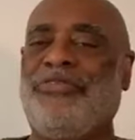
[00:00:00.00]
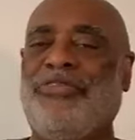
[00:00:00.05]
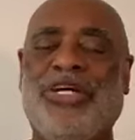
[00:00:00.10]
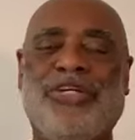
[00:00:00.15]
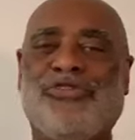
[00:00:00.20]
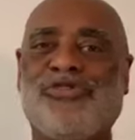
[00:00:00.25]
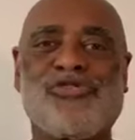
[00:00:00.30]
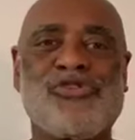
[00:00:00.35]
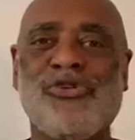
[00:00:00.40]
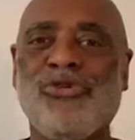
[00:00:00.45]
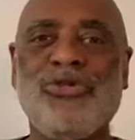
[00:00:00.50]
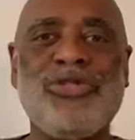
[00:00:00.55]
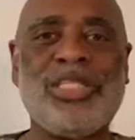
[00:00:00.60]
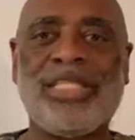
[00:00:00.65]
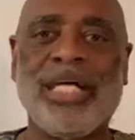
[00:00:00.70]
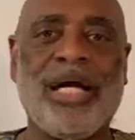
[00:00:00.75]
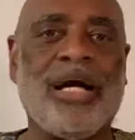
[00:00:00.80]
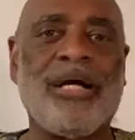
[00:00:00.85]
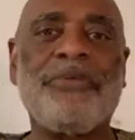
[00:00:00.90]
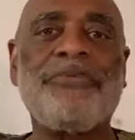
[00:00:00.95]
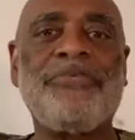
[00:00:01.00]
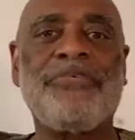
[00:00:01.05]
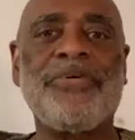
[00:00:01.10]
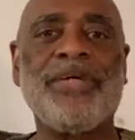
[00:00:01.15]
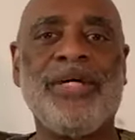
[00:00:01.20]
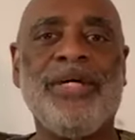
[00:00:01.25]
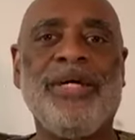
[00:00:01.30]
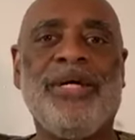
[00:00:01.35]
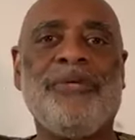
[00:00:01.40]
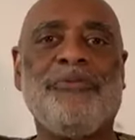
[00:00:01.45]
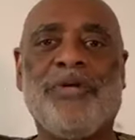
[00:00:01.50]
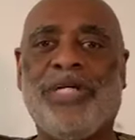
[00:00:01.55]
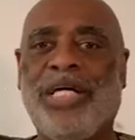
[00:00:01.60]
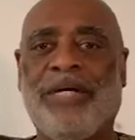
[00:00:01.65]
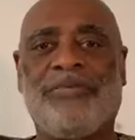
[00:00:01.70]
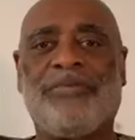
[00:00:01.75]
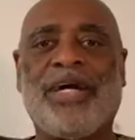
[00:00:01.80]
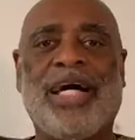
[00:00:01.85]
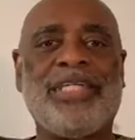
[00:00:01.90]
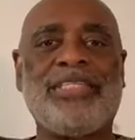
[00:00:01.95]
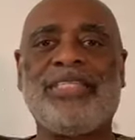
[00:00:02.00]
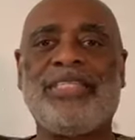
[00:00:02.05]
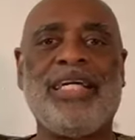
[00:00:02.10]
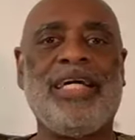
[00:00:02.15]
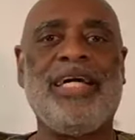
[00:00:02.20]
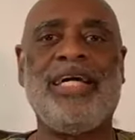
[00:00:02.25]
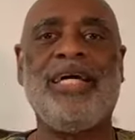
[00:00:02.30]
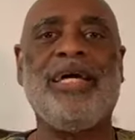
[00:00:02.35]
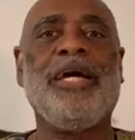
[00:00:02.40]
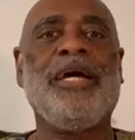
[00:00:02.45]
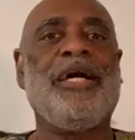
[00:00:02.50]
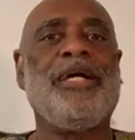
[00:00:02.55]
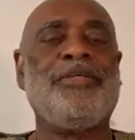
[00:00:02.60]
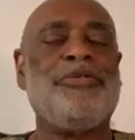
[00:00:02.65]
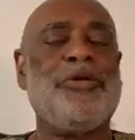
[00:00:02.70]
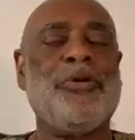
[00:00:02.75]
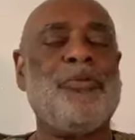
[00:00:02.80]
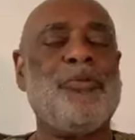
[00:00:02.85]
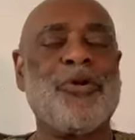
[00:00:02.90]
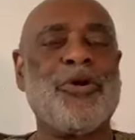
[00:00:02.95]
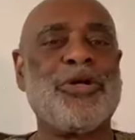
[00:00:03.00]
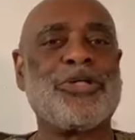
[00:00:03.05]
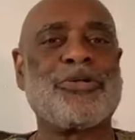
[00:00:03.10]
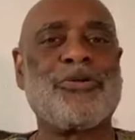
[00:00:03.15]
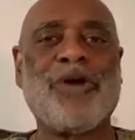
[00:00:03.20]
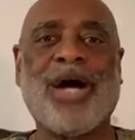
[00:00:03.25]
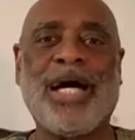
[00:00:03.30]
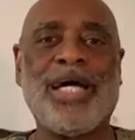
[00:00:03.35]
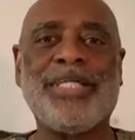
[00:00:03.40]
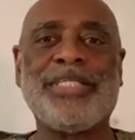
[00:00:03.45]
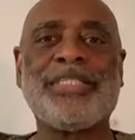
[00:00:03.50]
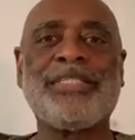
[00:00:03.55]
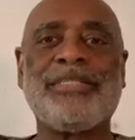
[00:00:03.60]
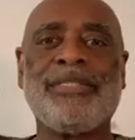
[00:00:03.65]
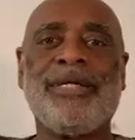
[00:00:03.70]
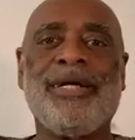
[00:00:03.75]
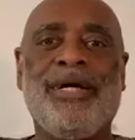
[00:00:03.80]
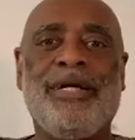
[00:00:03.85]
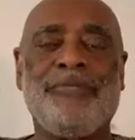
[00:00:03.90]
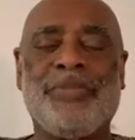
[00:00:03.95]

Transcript: the true self whenever I see the word Christ,